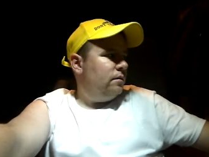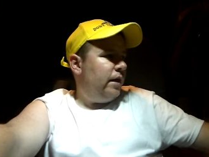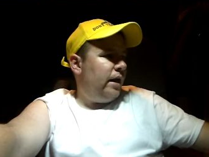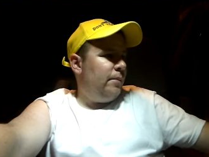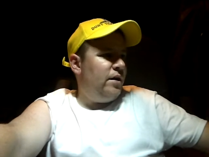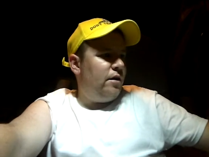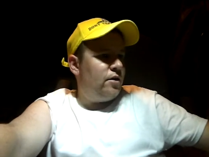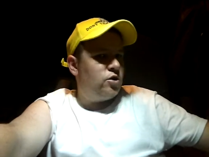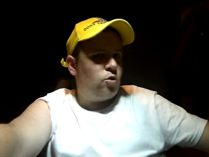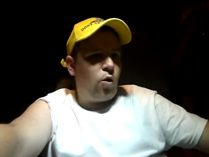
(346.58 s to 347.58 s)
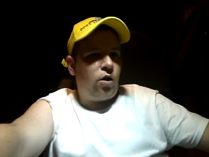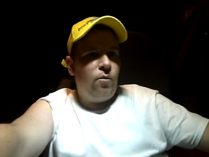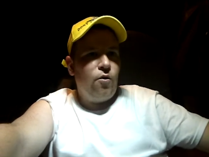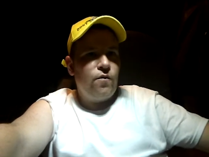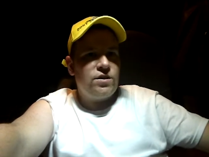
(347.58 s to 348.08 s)
and I'm into historical
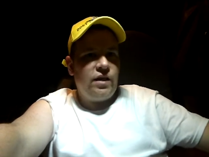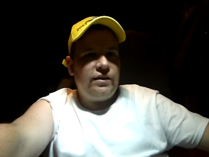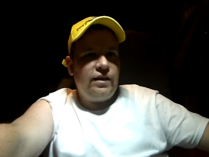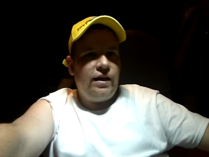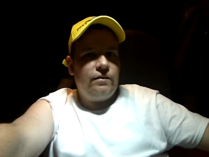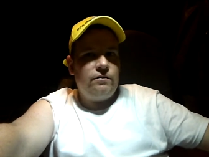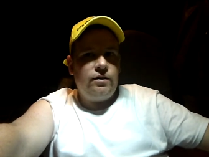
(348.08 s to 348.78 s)
movies like that.